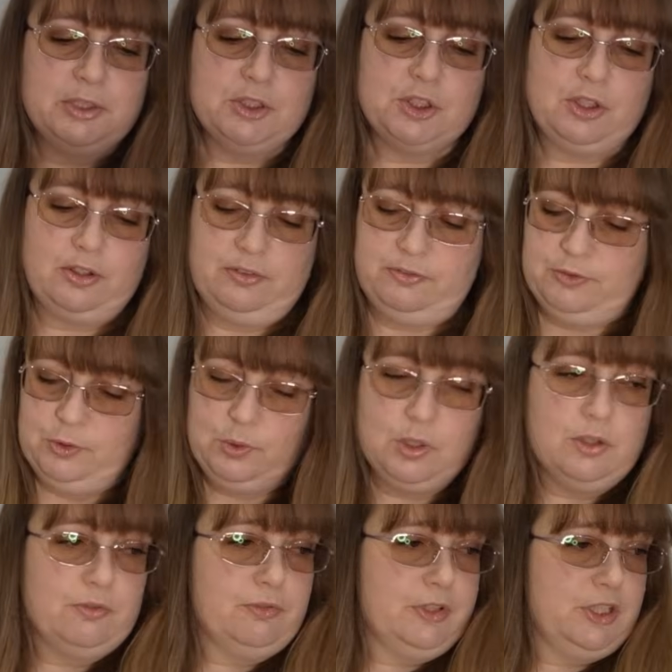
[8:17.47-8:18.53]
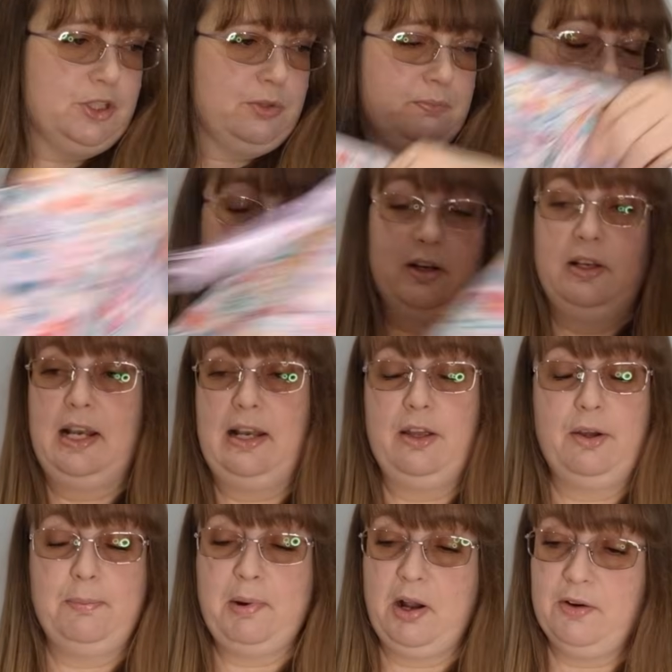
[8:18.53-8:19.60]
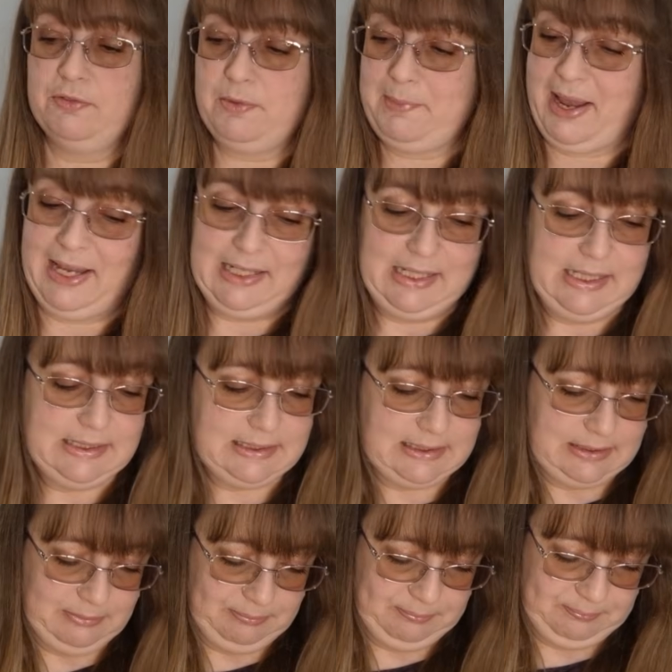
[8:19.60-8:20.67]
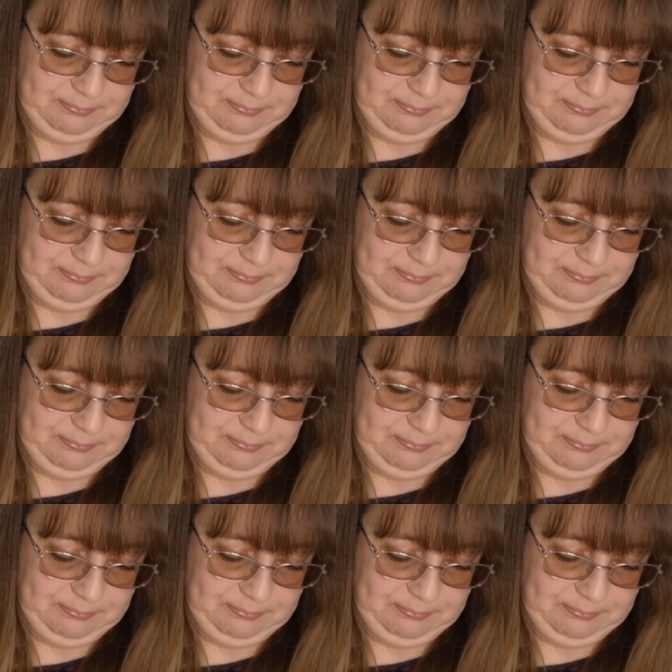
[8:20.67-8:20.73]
much on full coverage apart from Alice.